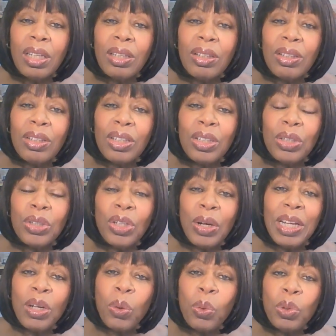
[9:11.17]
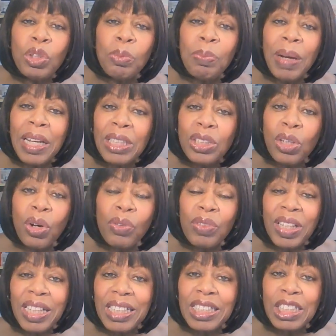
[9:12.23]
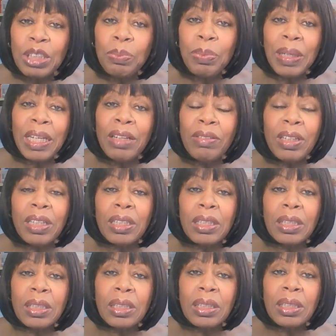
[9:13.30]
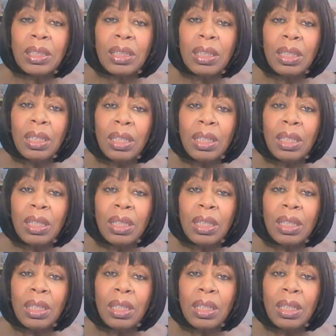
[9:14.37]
you know it all depends on the experience.